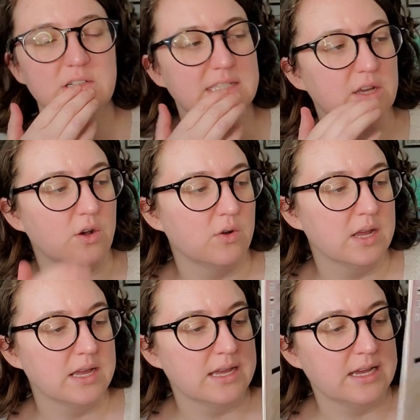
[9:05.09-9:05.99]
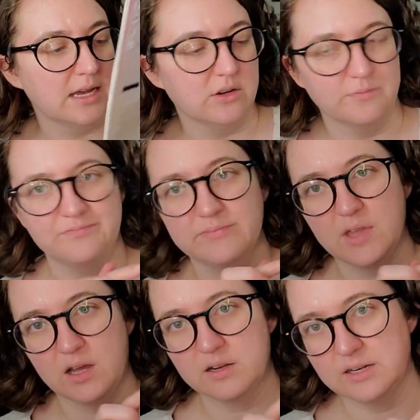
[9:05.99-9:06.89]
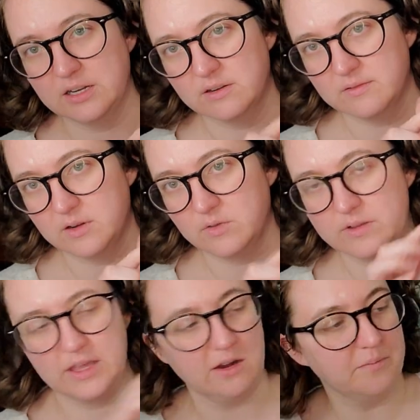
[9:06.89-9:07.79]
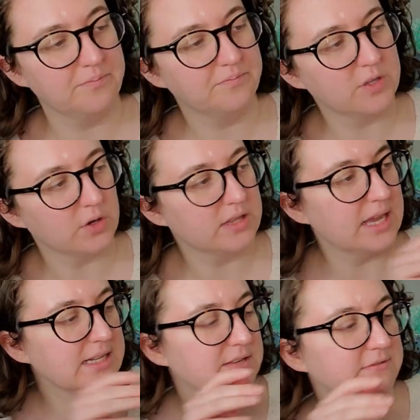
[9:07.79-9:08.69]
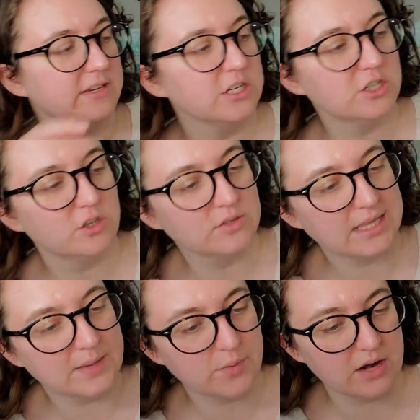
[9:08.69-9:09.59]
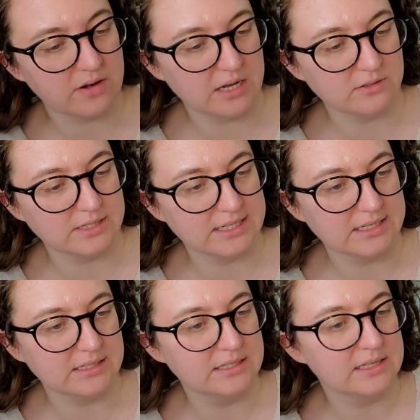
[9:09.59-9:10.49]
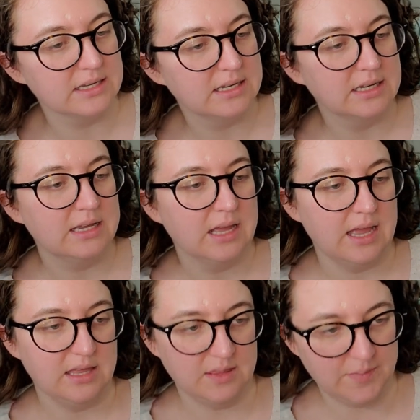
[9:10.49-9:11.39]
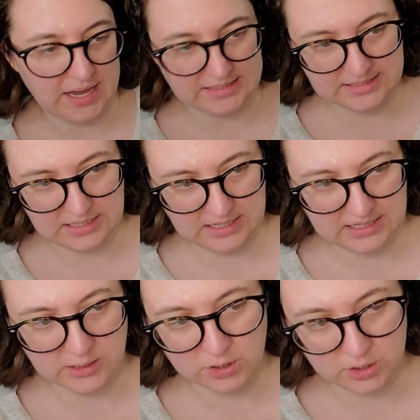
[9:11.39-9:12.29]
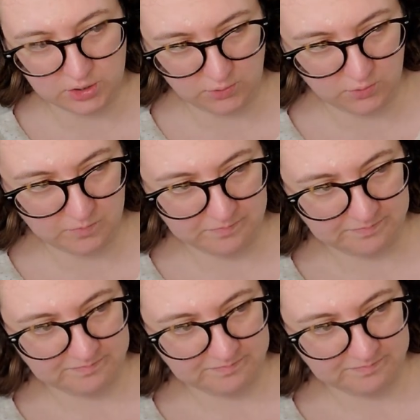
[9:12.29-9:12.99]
So, or not on here, over there. So I'd like to finish those light brown houses and the bats that I can do.